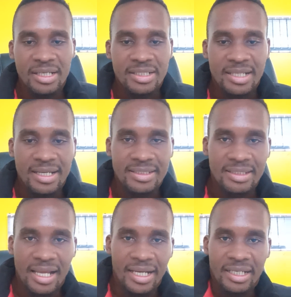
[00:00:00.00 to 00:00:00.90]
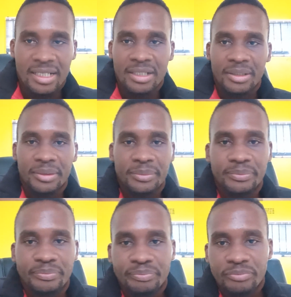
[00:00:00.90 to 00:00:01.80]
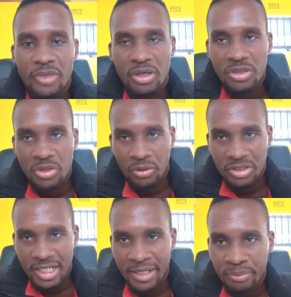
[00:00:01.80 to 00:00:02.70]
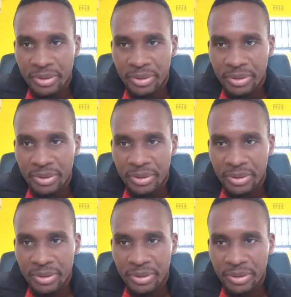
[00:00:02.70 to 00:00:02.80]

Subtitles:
tags like doc type.